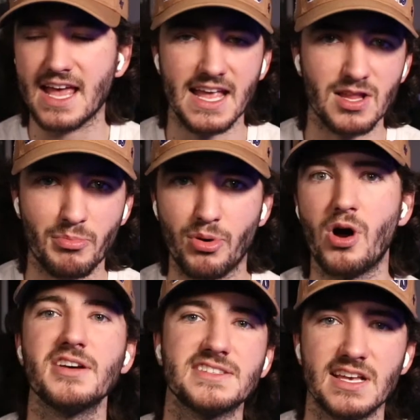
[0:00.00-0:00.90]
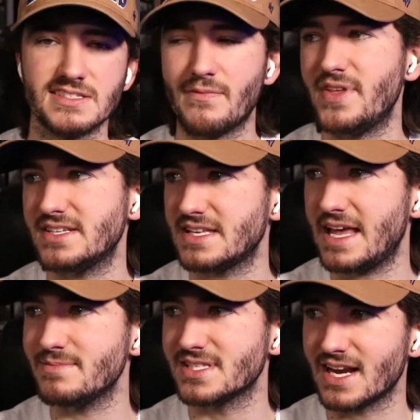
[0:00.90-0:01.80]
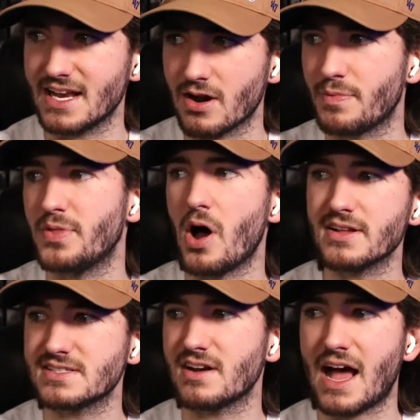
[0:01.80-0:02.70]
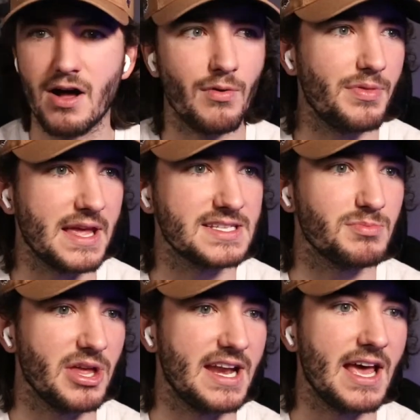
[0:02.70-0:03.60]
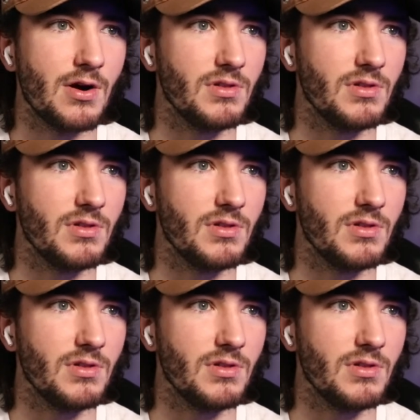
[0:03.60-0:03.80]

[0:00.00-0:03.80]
the process of this game tonight and our thoughts on how things played out.